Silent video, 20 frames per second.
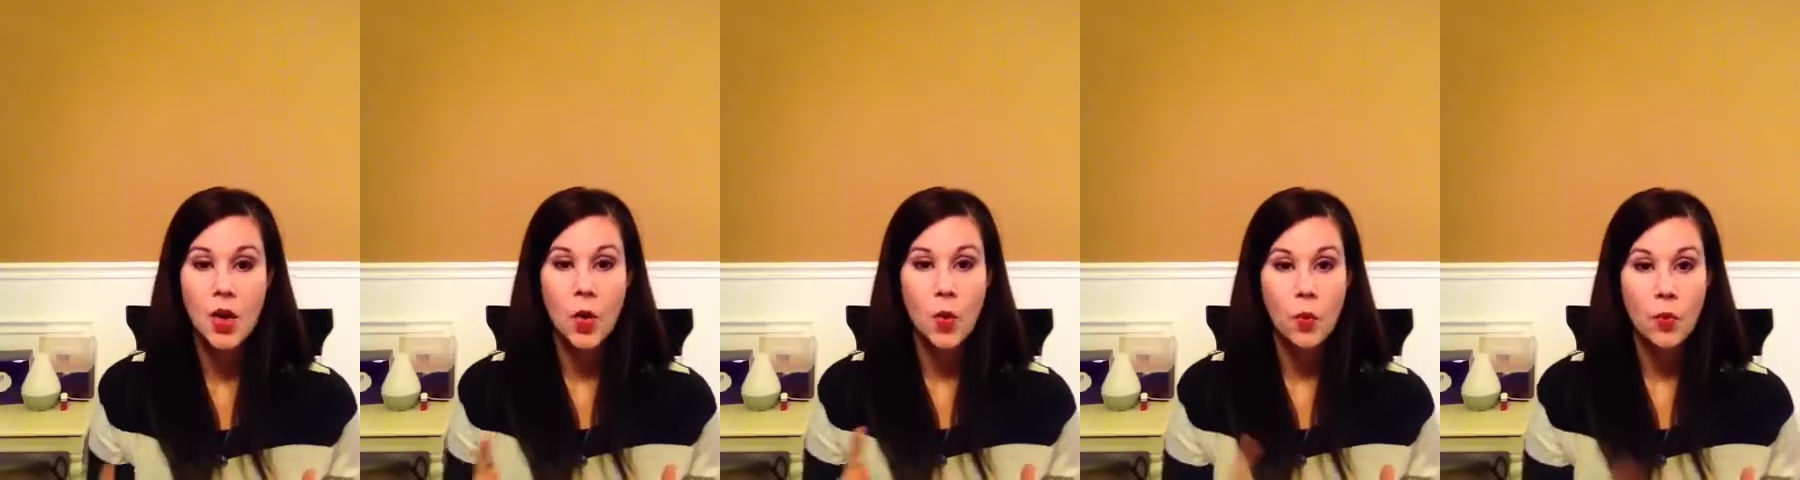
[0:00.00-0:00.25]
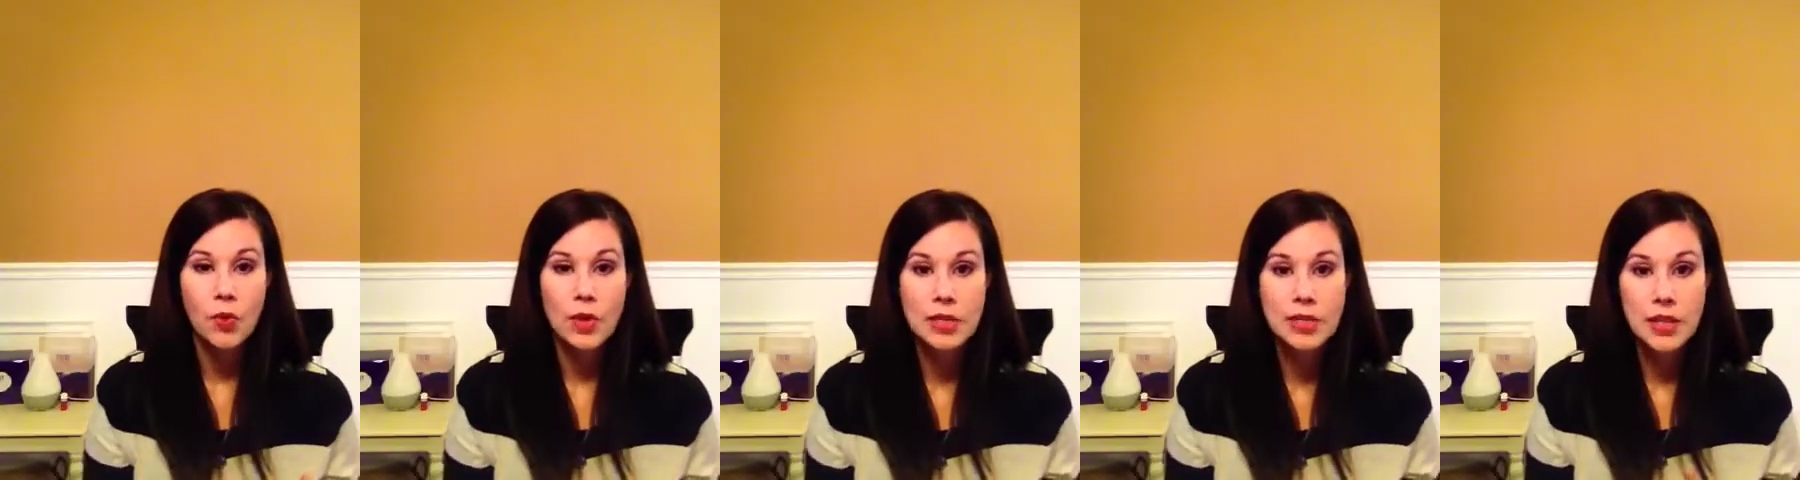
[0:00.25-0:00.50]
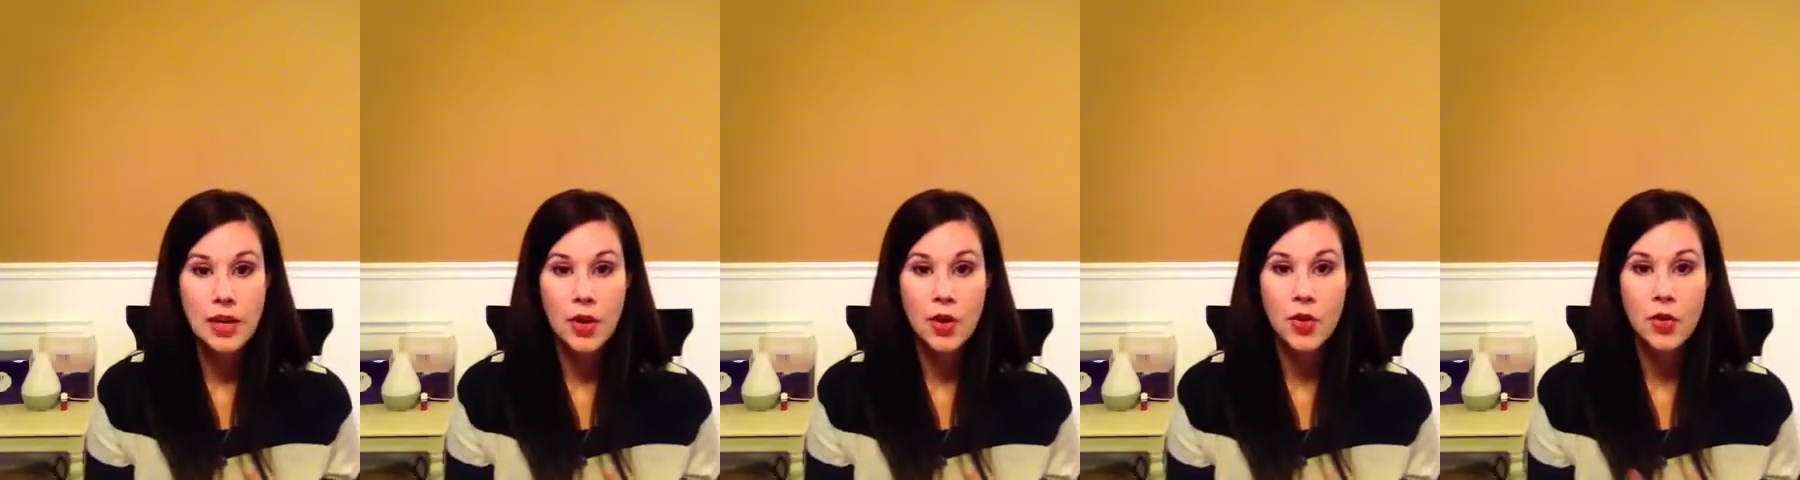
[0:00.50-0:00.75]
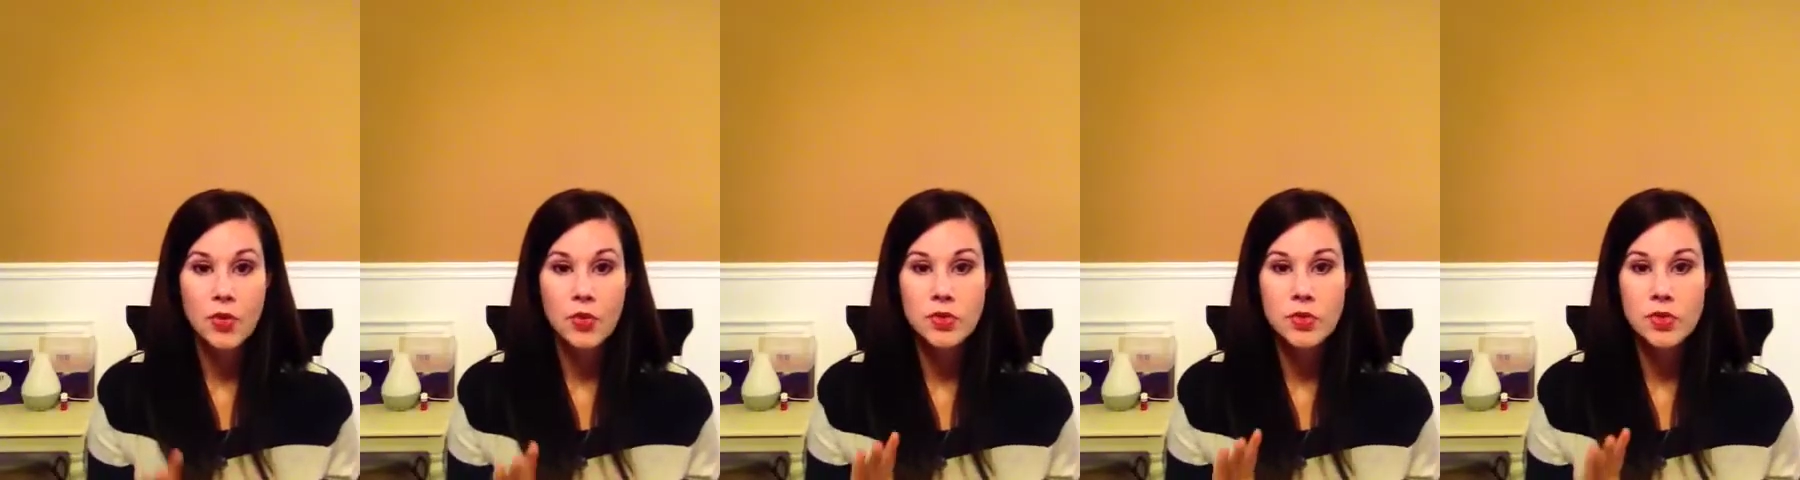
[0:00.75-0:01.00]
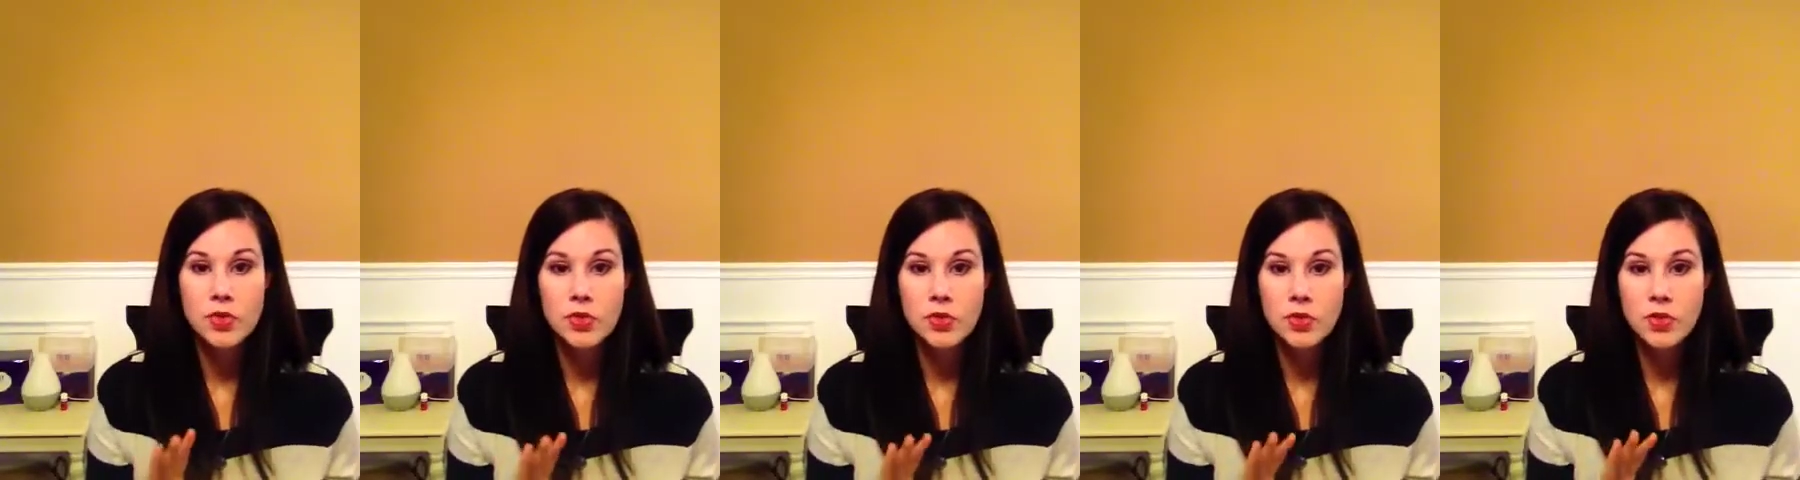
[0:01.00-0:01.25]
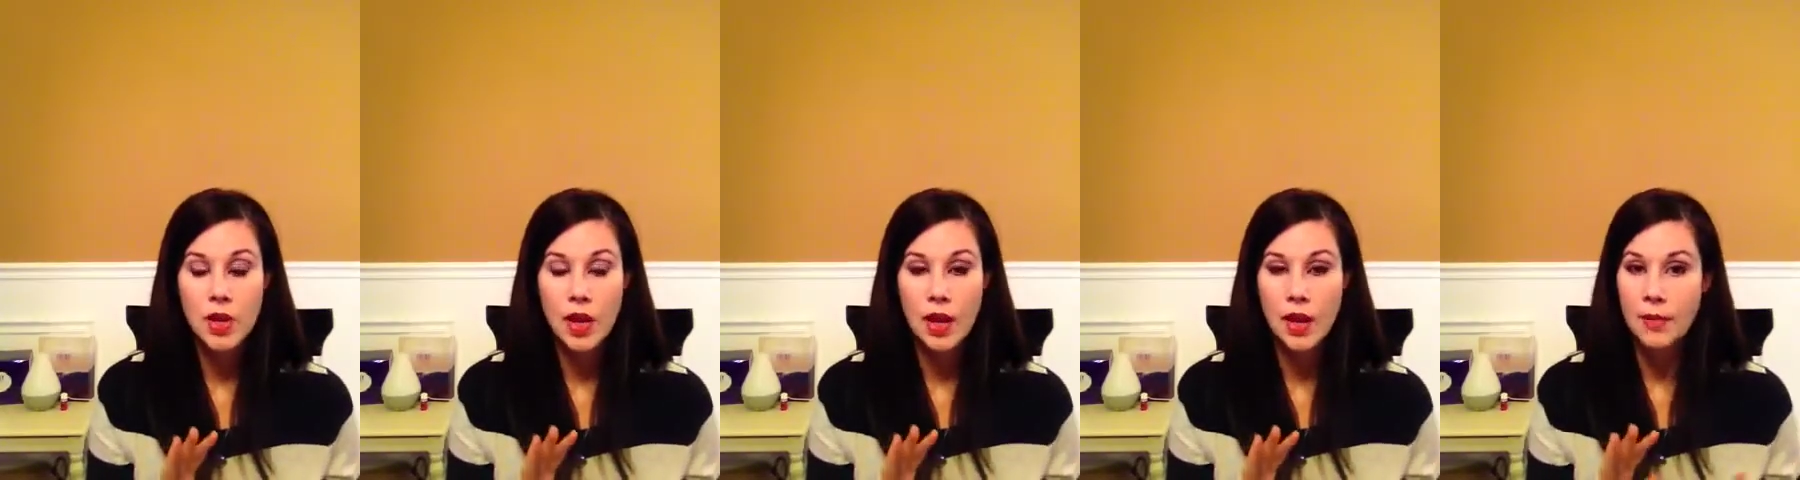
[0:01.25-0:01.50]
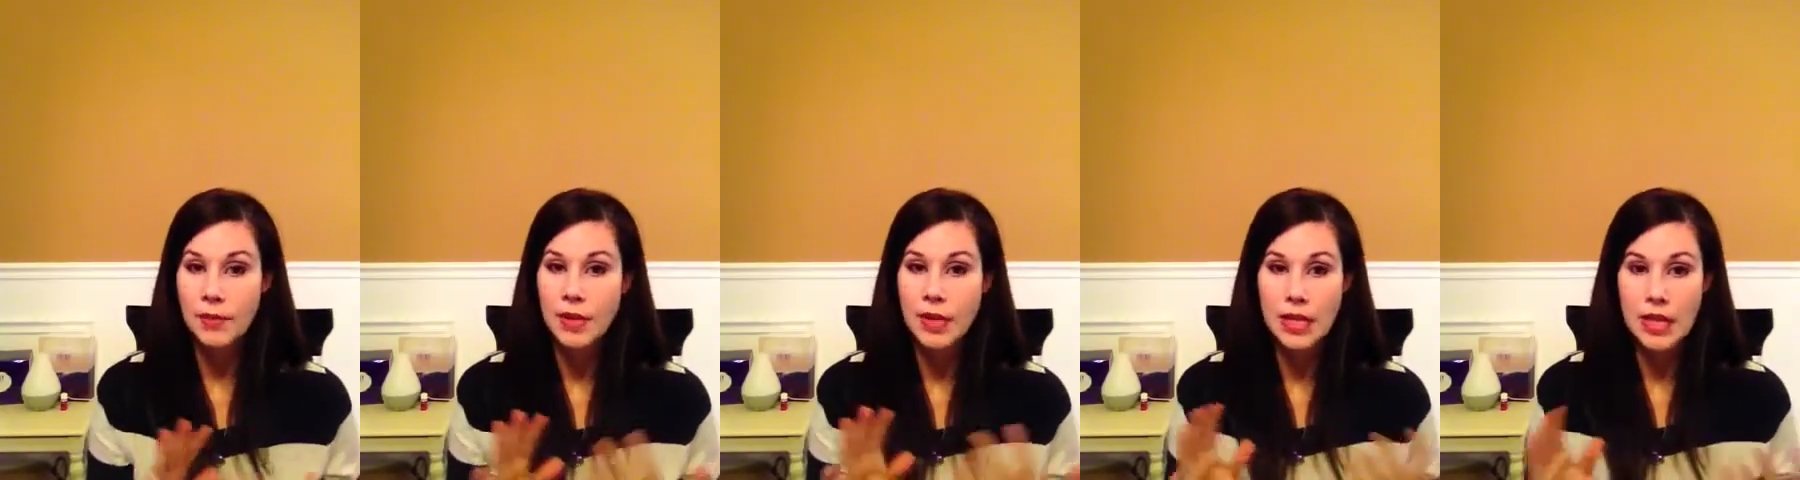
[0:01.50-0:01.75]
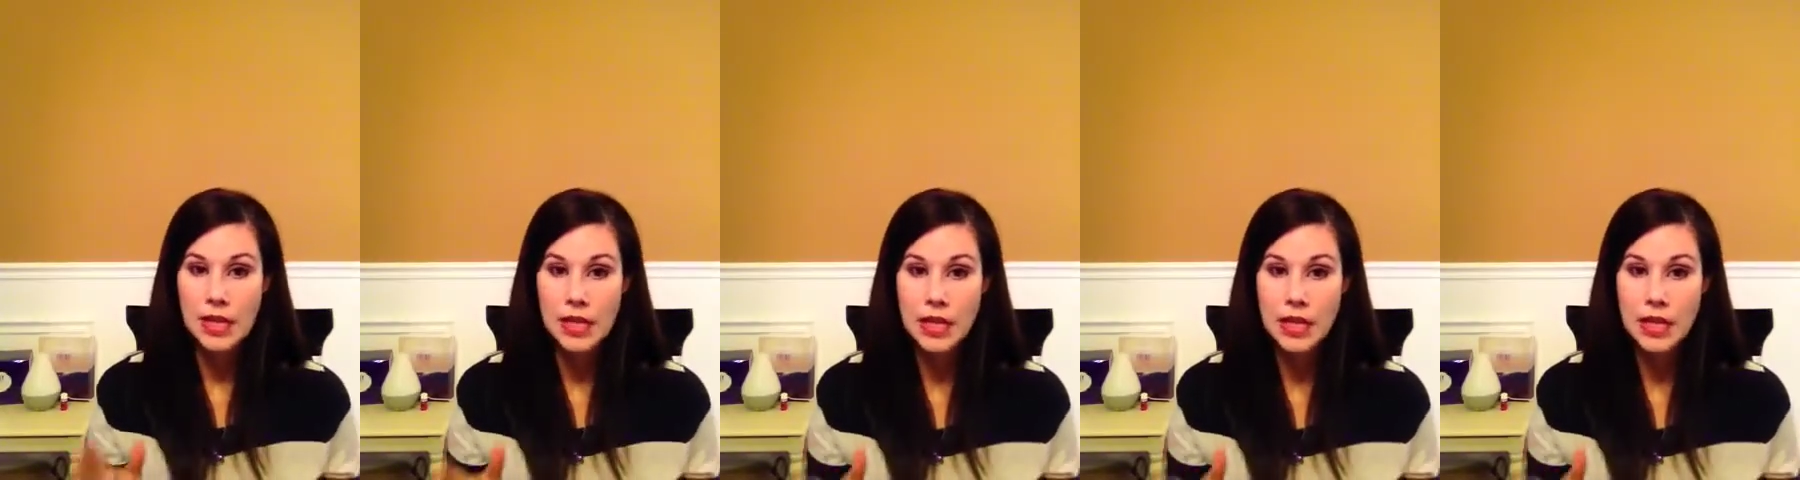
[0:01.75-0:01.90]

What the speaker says: windows, any